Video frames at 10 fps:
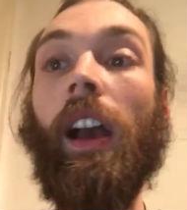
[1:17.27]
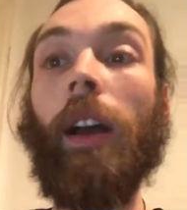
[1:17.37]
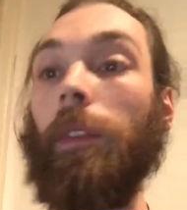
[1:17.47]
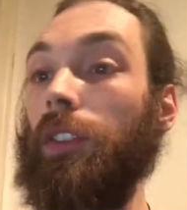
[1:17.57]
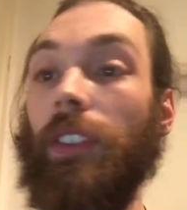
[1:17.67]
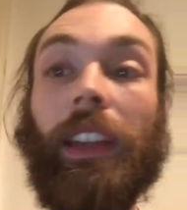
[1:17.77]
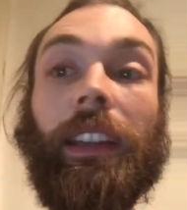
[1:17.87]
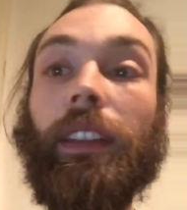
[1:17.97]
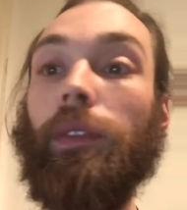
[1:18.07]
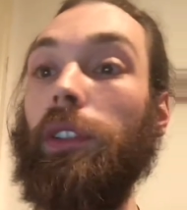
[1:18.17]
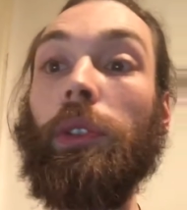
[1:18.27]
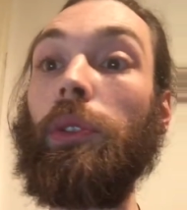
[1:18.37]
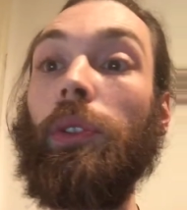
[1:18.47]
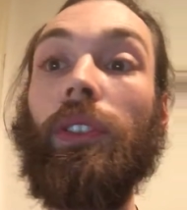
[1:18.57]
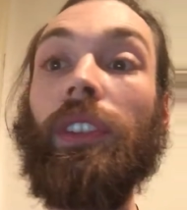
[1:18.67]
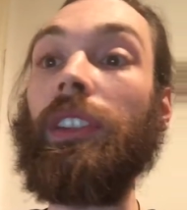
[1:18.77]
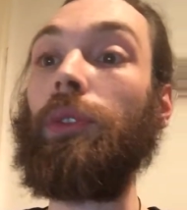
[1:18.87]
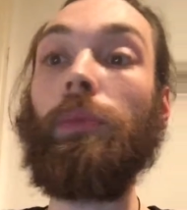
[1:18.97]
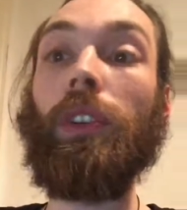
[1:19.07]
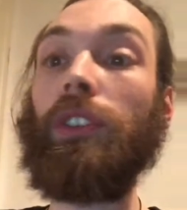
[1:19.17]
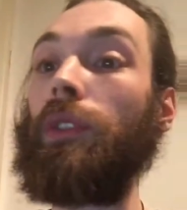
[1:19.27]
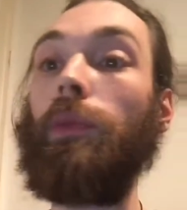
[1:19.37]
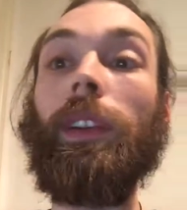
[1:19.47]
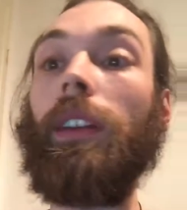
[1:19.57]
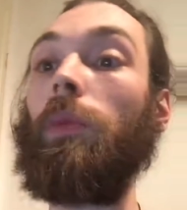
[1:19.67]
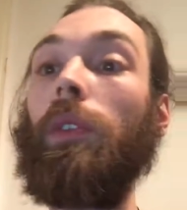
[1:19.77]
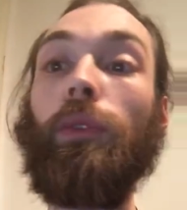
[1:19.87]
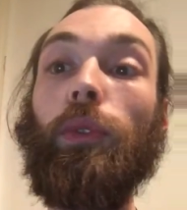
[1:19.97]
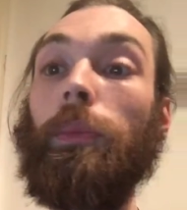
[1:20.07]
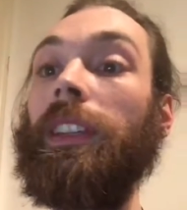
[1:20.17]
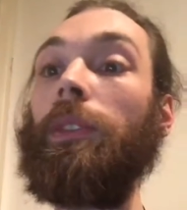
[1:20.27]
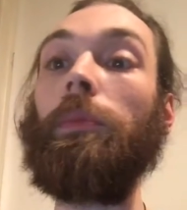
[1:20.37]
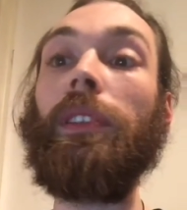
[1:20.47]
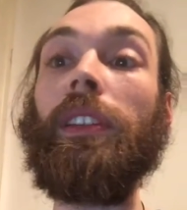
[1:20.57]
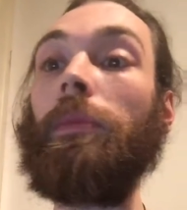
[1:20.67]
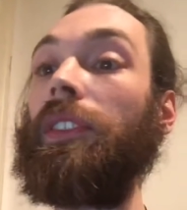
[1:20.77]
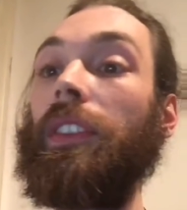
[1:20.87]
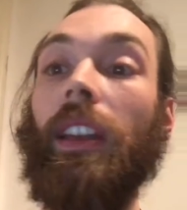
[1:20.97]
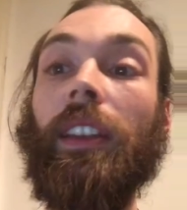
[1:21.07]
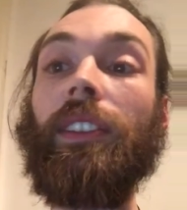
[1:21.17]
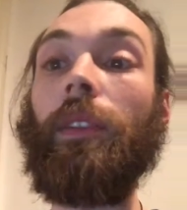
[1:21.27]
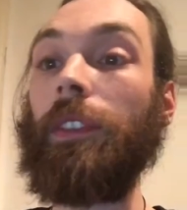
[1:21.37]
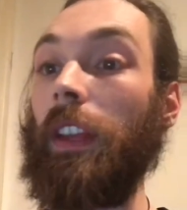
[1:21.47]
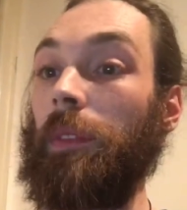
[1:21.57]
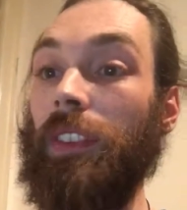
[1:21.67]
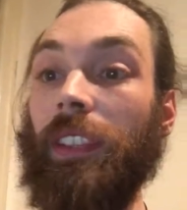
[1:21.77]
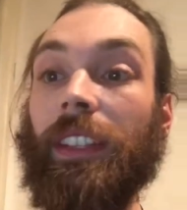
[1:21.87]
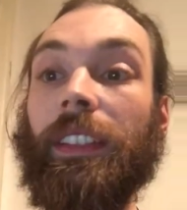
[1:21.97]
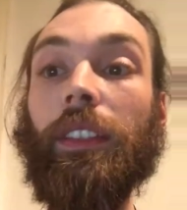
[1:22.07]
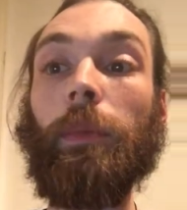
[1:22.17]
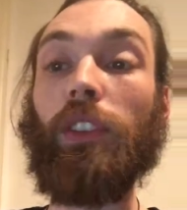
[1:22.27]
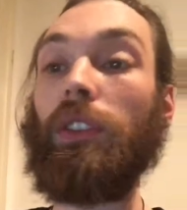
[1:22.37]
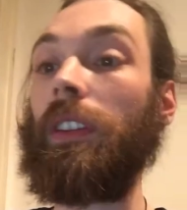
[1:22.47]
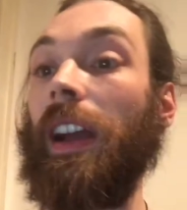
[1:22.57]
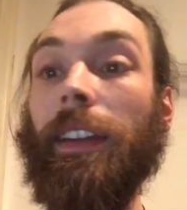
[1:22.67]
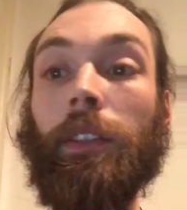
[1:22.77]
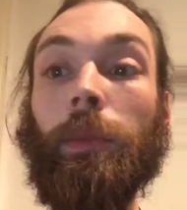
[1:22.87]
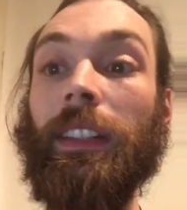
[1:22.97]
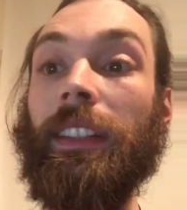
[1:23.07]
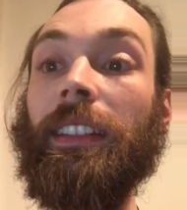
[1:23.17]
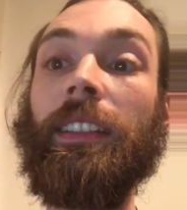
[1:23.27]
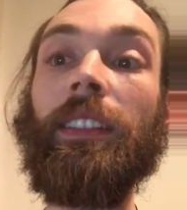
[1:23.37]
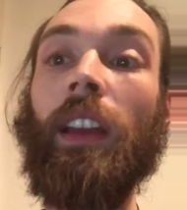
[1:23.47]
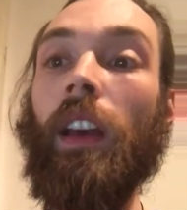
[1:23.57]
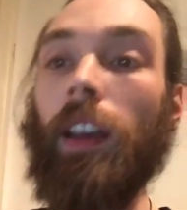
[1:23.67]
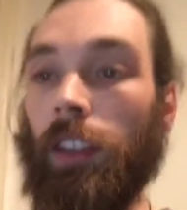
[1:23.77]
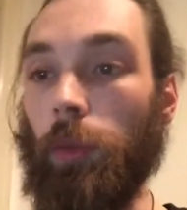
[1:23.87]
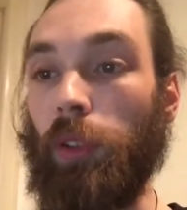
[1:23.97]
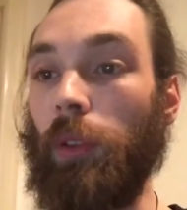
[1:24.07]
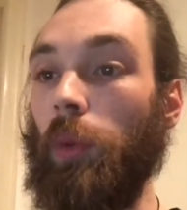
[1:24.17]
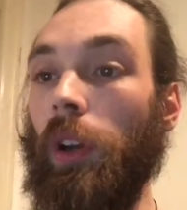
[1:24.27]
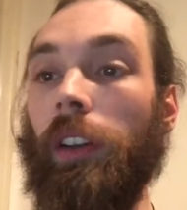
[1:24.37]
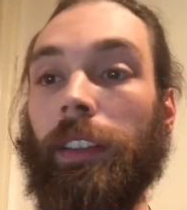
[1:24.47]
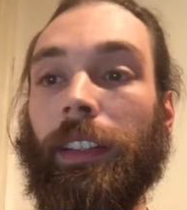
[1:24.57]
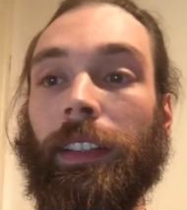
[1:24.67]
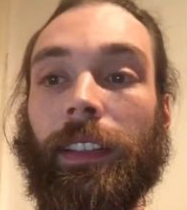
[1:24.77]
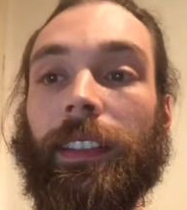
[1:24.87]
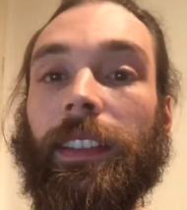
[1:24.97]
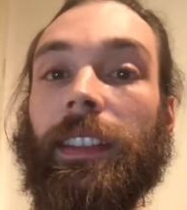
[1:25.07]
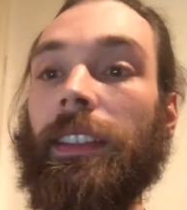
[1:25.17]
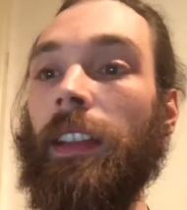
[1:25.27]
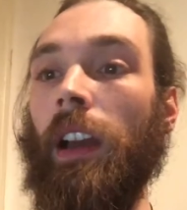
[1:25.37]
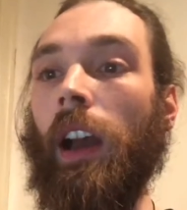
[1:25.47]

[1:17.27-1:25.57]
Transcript: I'm not saying this for you to see too much of what I want for me to be, but still I sometimes need this special kind of release to put a word in it and see